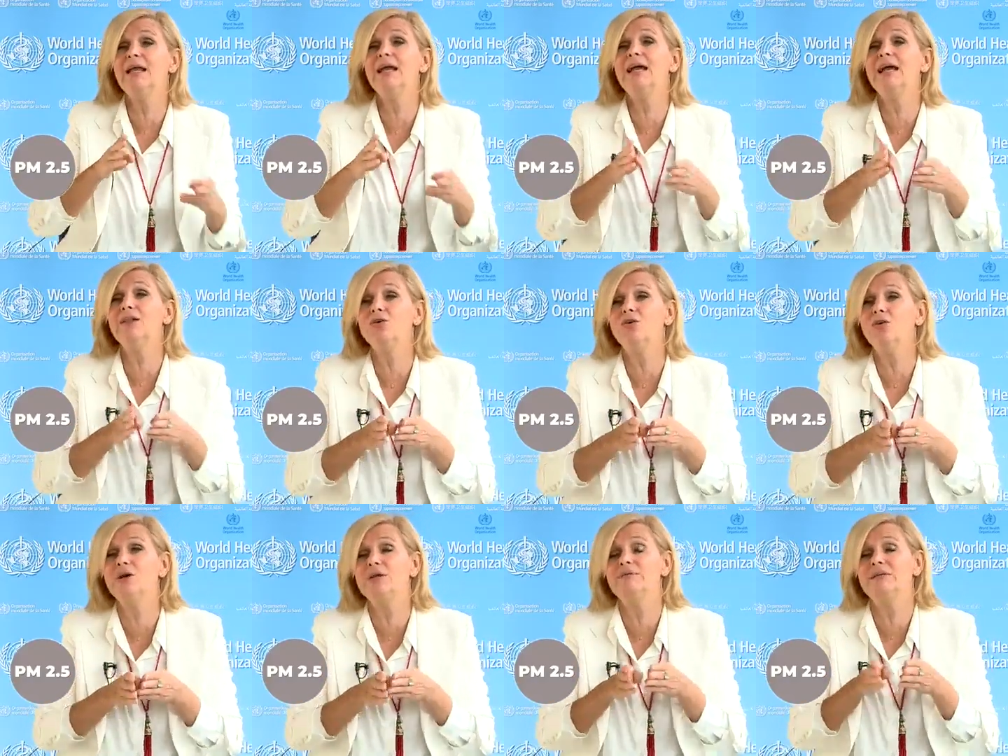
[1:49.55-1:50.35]
It can
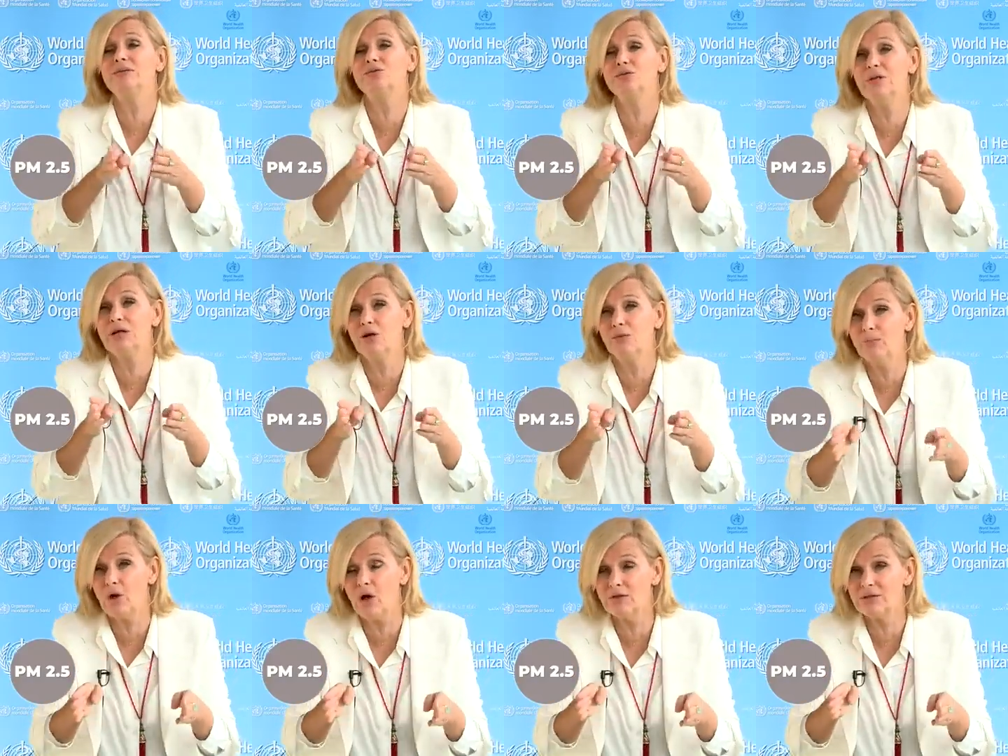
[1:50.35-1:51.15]
go even to the
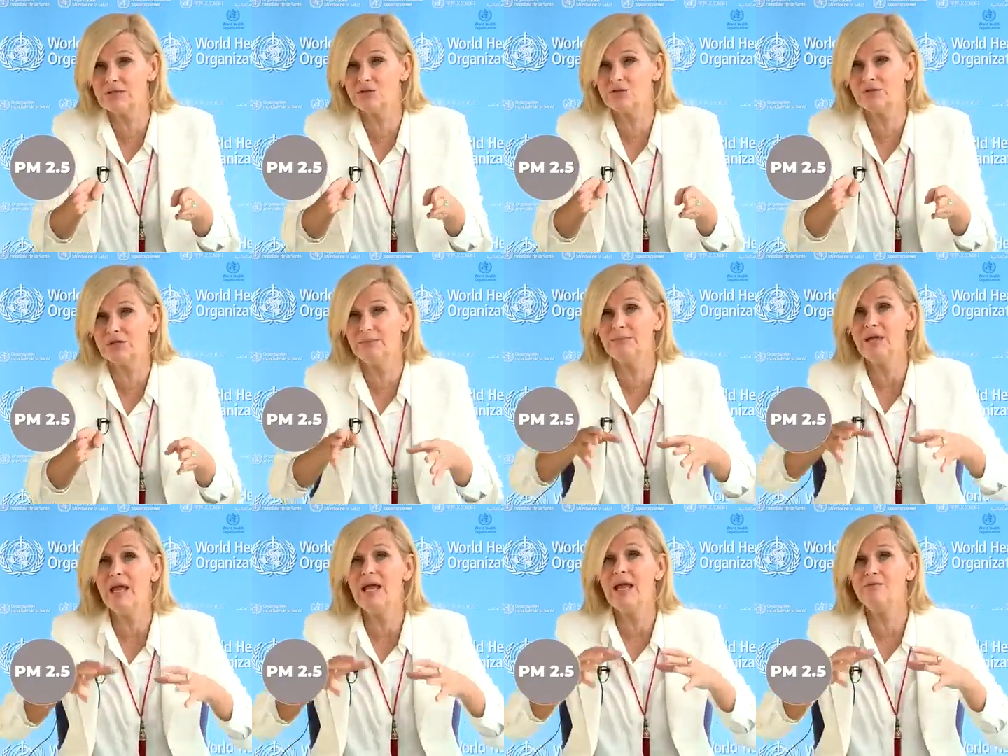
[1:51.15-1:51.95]
bloodstream,
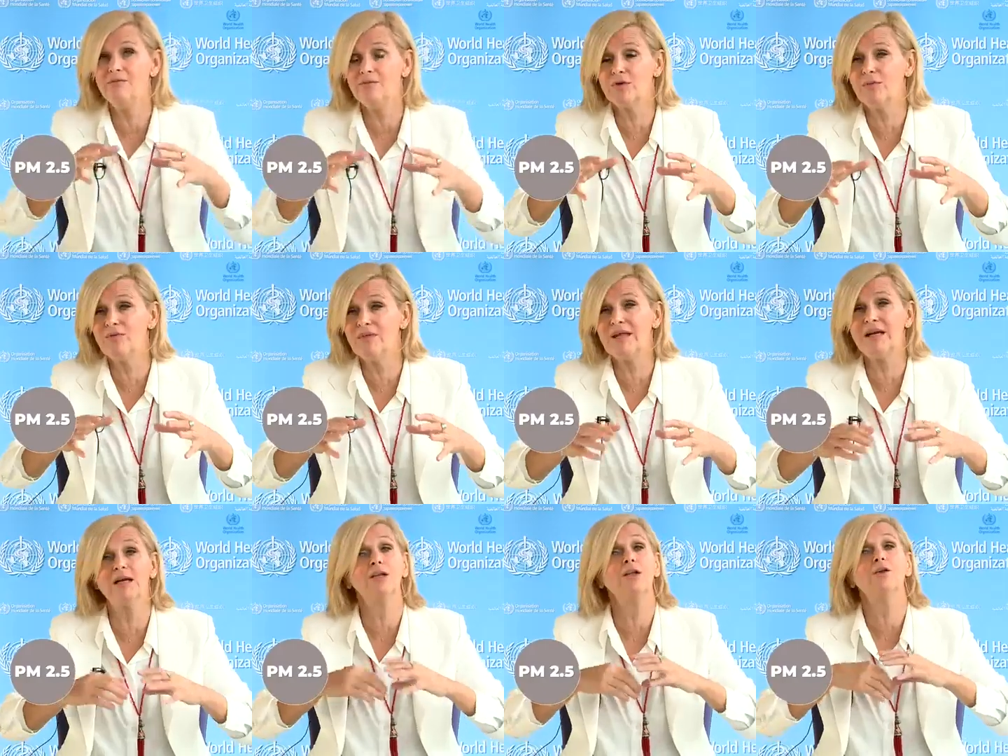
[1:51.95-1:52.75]
and from
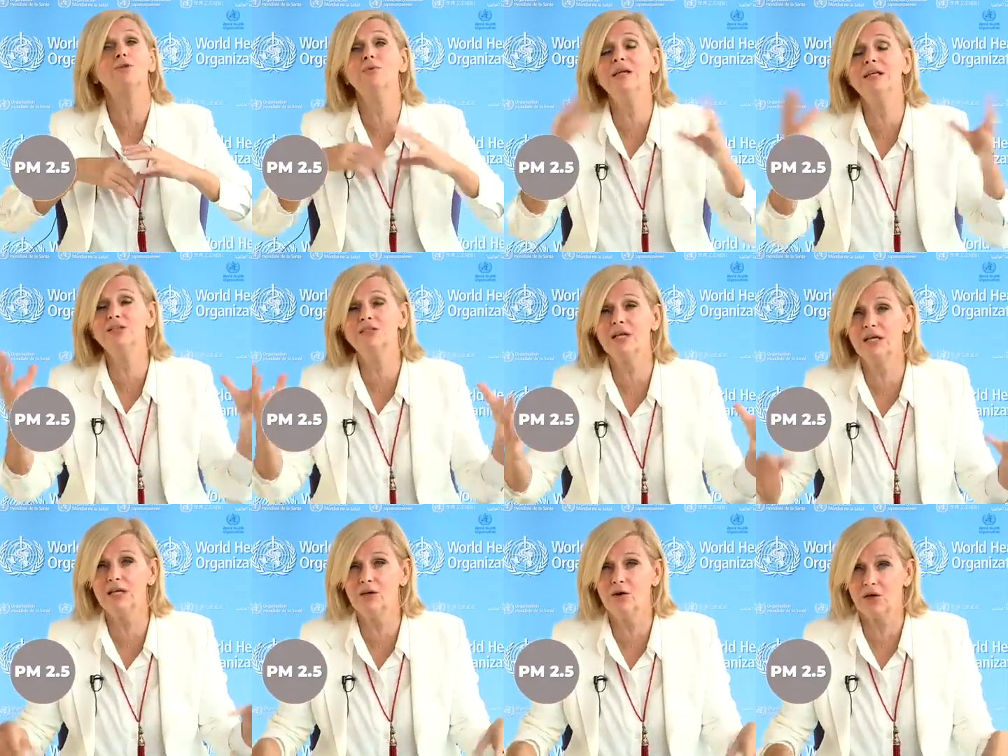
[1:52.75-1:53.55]
there reach
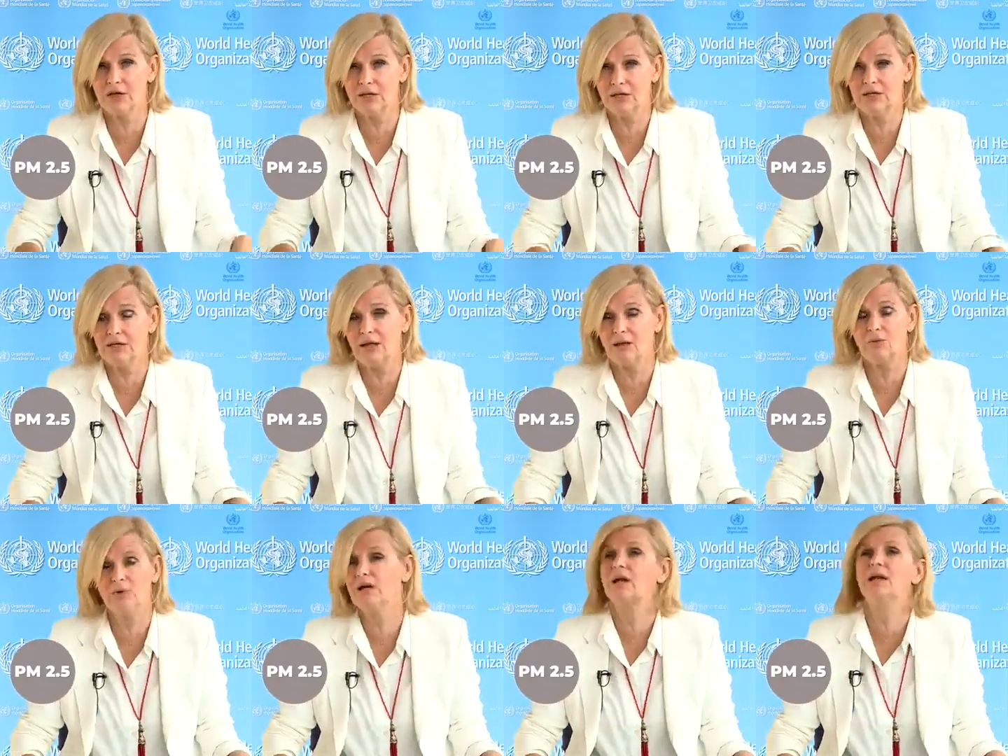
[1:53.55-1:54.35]
any organ
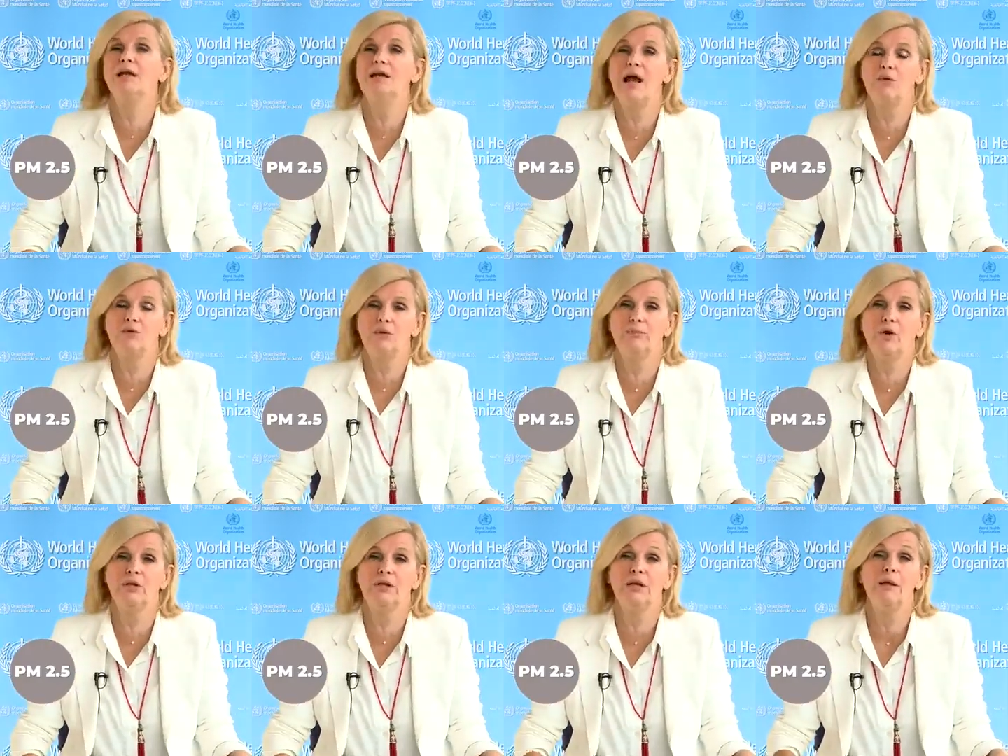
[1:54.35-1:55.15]
in our
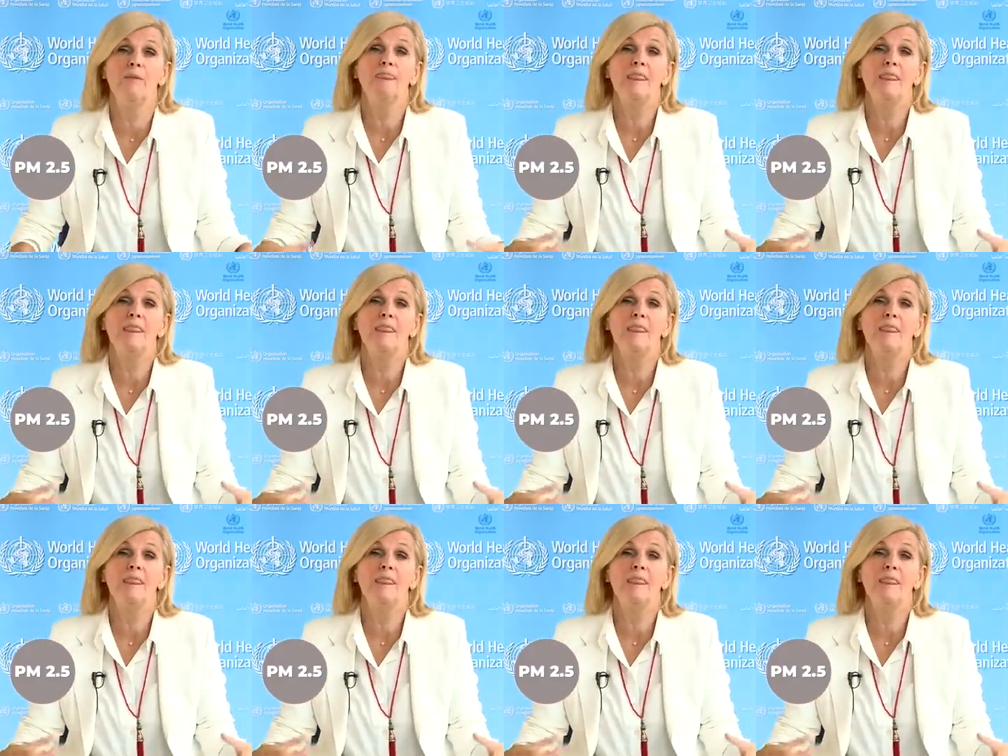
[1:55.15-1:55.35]
body.